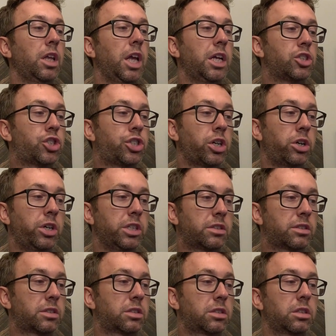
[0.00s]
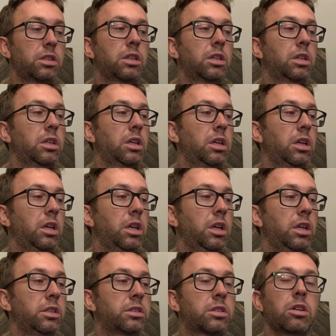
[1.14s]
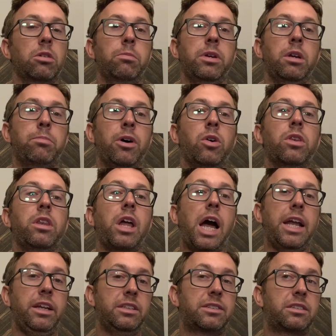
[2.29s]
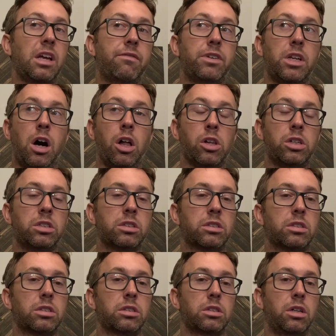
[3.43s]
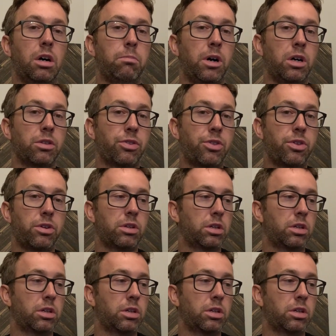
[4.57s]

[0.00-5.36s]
Insurance is going to be about $97 a month,